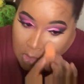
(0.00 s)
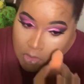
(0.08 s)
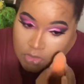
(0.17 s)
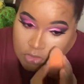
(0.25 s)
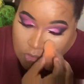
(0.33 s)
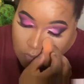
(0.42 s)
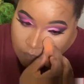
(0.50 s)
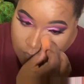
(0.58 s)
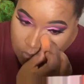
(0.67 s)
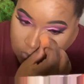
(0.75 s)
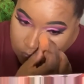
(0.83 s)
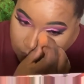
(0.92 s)
So
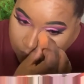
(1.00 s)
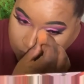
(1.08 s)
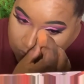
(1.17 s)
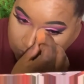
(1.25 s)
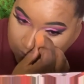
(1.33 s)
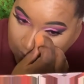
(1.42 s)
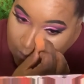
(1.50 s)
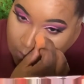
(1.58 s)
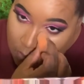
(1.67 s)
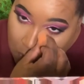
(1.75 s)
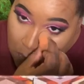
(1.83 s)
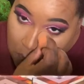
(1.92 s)
future references, I
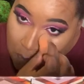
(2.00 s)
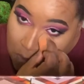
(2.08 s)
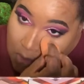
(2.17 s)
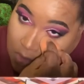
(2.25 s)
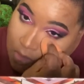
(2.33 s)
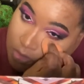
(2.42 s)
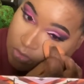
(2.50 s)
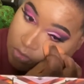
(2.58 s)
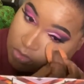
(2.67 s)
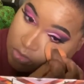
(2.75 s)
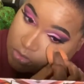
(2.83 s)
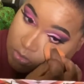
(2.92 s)
know,
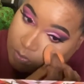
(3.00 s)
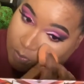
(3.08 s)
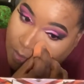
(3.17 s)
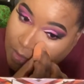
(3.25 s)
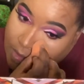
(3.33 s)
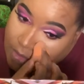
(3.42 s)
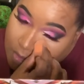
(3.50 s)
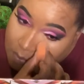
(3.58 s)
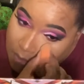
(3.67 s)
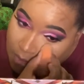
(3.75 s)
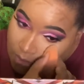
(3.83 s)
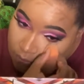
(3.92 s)
just pat
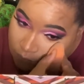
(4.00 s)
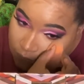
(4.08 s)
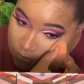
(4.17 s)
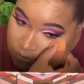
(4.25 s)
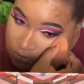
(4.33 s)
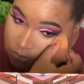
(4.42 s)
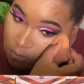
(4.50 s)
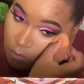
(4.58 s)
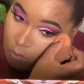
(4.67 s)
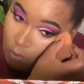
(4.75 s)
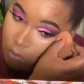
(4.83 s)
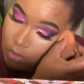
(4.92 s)
it first,
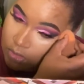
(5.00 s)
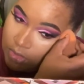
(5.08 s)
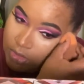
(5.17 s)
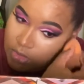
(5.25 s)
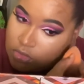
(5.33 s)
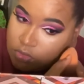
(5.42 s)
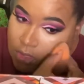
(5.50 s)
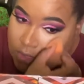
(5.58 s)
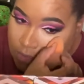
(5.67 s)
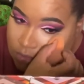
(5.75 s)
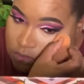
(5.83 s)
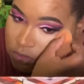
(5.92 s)
or let it dry
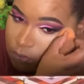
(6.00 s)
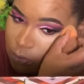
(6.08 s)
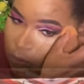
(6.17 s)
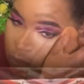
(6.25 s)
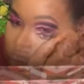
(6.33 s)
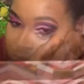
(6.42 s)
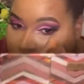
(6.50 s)
down some more.